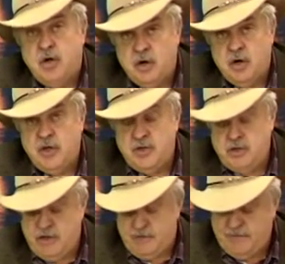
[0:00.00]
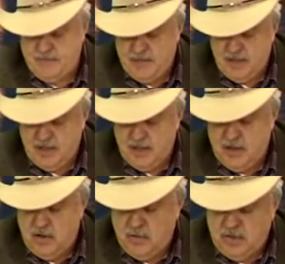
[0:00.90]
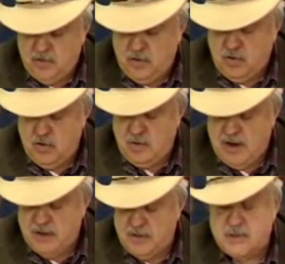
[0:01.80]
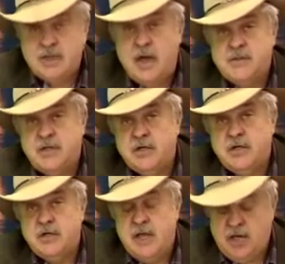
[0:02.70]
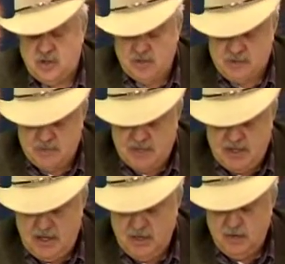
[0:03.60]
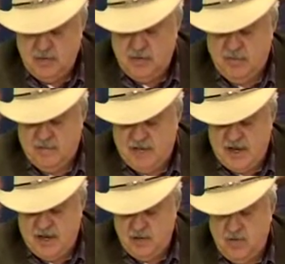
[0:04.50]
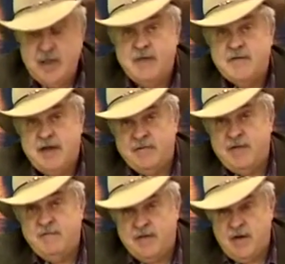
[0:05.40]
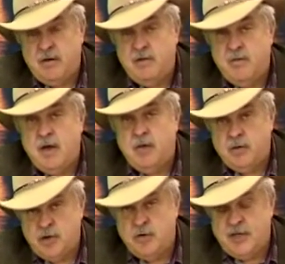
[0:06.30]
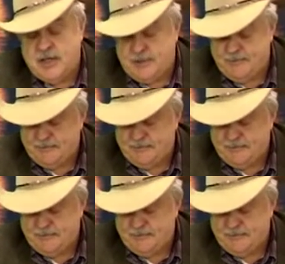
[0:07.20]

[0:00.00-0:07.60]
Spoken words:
or a union. We will go around this obstacle, and trust me, we will find a way of having fun while we're doing it.